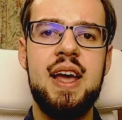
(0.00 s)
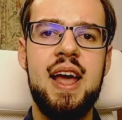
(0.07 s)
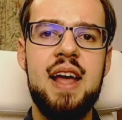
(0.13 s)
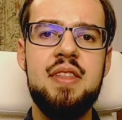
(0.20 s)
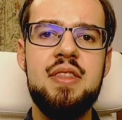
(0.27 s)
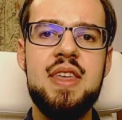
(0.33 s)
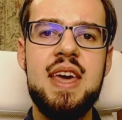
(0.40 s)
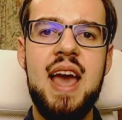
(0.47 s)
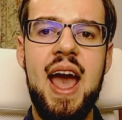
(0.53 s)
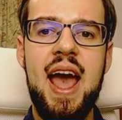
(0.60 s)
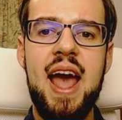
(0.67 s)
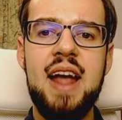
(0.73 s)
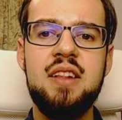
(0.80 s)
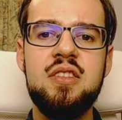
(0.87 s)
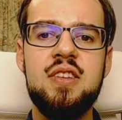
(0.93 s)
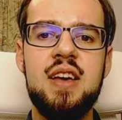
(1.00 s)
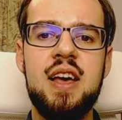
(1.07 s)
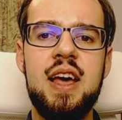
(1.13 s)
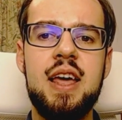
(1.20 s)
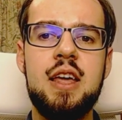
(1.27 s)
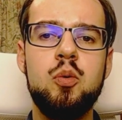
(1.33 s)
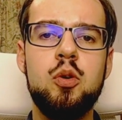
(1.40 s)
in the end,
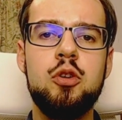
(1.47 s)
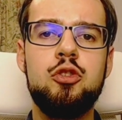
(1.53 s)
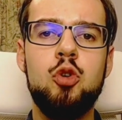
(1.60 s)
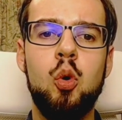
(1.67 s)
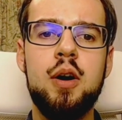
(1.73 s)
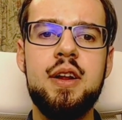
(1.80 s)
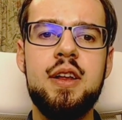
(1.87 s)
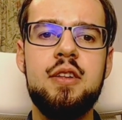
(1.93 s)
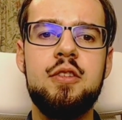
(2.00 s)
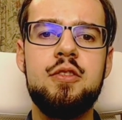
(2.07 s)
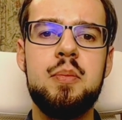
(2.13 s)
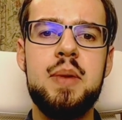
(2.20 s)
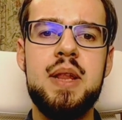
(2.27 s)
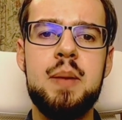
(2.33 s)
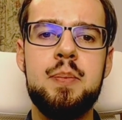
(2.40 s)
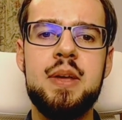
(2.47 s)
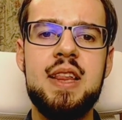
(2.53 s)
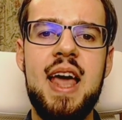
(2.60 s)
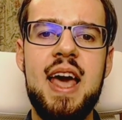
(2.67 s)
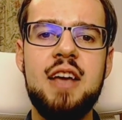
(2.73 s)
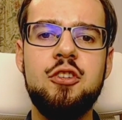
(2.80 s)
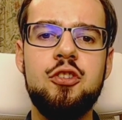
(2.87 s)
he resorted to
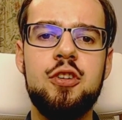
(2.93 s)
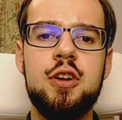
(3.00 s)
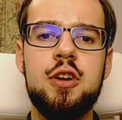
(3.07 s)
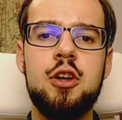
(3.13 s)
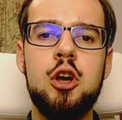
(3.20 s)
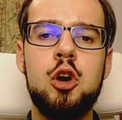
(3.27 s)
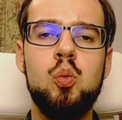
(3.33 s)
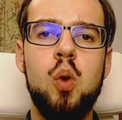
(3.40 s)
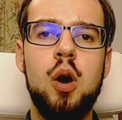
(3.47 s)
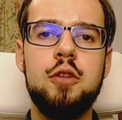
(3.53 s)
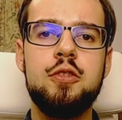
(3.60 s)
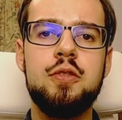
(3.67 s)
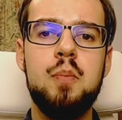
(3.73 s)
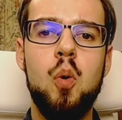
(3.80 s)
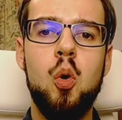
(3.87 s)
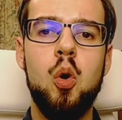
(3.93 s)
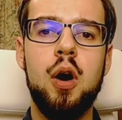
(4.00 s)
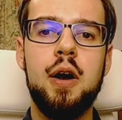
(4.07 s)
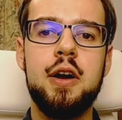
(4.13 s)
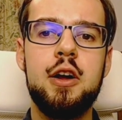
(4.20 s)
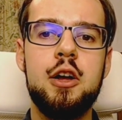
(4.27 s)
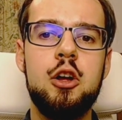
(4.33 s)
manipulation once
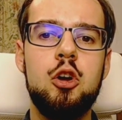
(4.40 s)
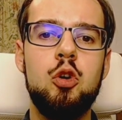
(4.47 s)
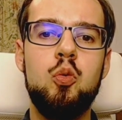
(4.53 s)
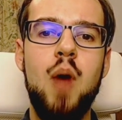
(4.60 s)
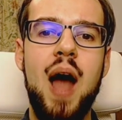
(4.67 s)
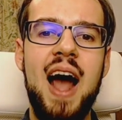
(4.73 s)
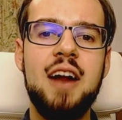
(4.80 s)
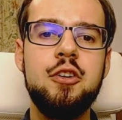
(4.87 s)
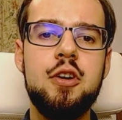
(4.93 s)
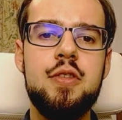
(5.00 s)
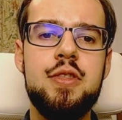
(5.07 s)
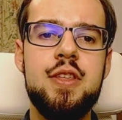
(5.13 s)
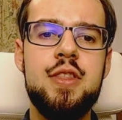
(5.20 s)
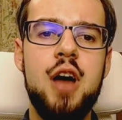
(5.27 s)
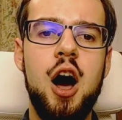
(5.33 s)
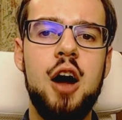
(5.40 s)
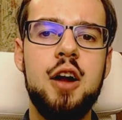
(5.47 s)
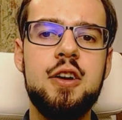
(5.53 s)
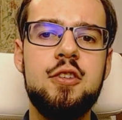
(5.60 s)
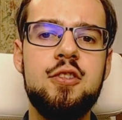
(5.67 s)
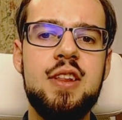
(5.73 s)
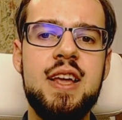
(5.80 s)
more, rather than
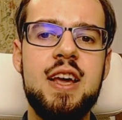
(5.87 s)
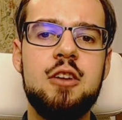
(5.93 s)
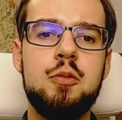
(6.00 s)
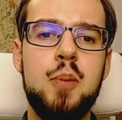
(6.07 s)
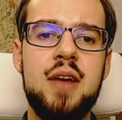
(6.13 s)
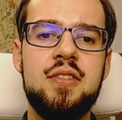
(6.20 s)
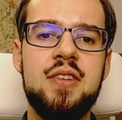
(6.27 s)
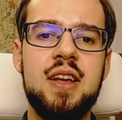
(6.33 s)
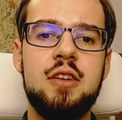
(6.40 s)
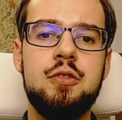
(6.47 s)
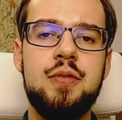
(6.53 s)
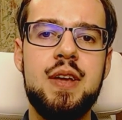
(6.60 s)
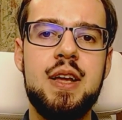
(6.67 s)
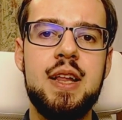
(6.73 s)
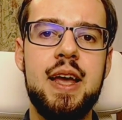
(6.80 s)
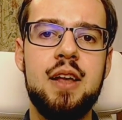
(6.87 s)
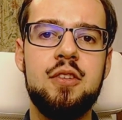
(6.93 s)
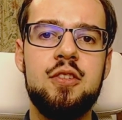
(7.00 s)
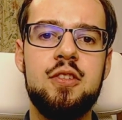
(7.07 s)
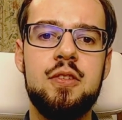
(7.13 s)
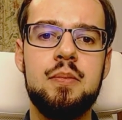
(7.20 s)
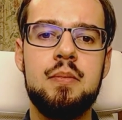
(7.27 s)
honestly expressing his
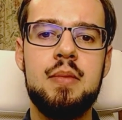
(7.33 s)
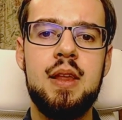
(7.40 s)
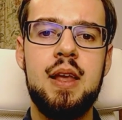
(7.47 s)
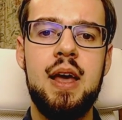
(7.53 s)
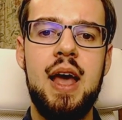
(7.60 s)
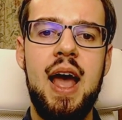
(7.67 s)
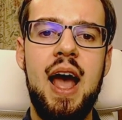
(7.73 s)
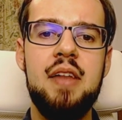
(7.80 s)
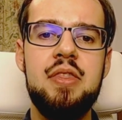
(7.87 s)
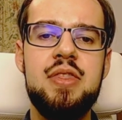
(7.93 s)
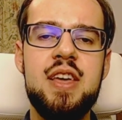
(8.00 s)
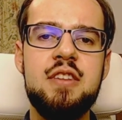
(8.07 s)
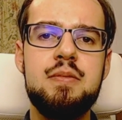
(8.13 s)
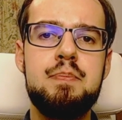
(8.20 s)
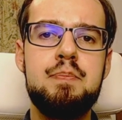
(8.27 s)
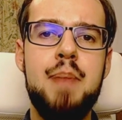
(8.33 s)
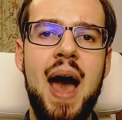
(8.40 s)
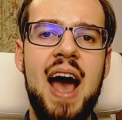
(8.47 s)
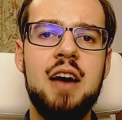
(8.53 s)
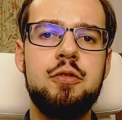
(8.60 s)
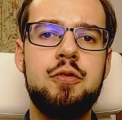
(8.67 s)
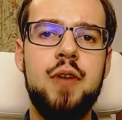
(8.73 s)
feelings. And this
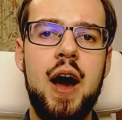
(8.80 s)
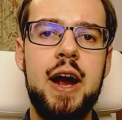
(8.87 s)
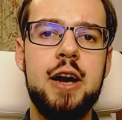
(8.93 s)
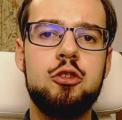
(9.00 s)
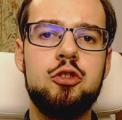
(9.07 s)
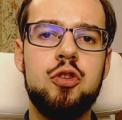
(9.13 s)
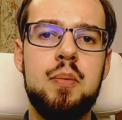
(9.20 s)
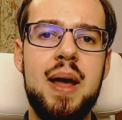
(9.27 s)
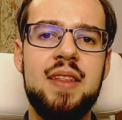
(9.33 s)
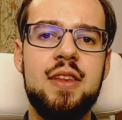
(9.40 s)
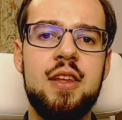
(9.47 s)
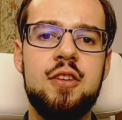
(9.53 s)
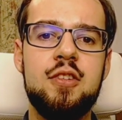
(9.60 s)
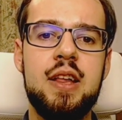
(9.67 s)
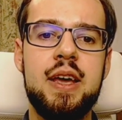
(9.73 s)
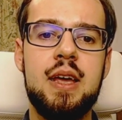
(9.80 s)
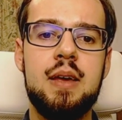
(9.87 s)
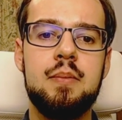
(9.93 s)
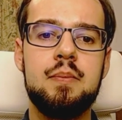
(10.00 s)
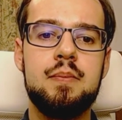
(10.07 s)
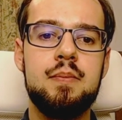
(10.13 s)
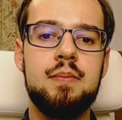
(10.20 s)
backfired tremendously.
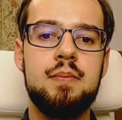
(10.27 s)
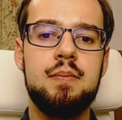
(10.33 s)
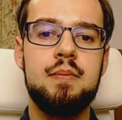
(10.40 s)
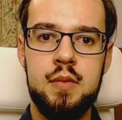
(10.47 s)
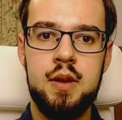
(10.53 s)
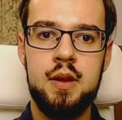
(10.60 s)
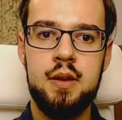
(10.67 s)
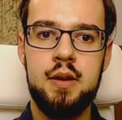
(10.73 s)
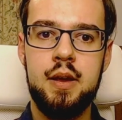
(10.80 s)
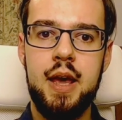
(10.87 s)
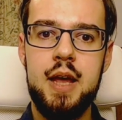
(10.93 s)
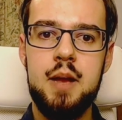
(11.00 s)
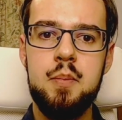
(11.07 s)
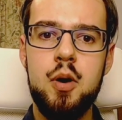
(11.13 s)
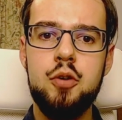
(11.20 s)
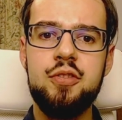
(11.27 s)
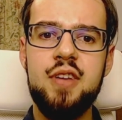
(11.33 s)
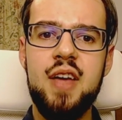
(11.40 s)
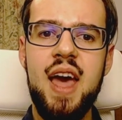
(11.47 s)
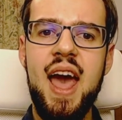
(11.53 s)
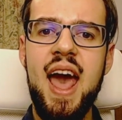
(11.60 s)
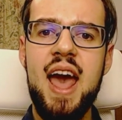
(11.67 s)
In most
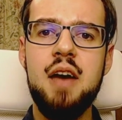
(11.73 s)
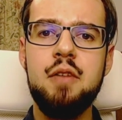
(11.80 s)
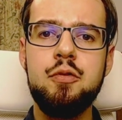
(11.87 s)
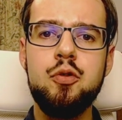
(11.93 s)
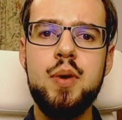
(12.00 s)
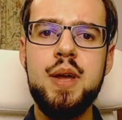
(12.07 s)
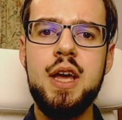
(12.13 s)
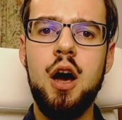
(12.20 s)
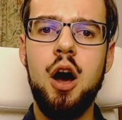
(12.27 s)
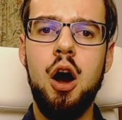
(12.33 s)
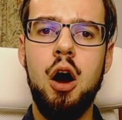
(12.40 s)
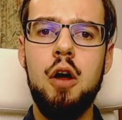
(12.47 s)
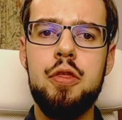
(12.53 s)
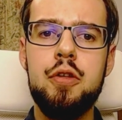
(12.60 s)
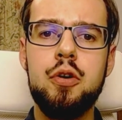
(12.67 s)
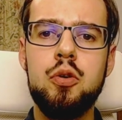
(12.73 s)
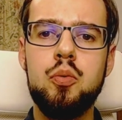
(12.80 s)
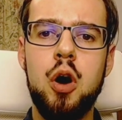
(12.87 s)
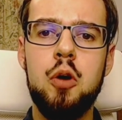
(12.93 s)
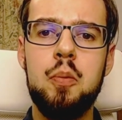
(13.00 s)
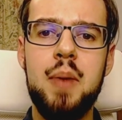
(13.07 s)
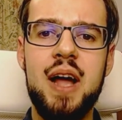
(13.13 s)
every other
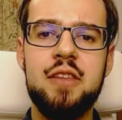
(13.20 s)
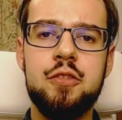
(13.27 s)
romance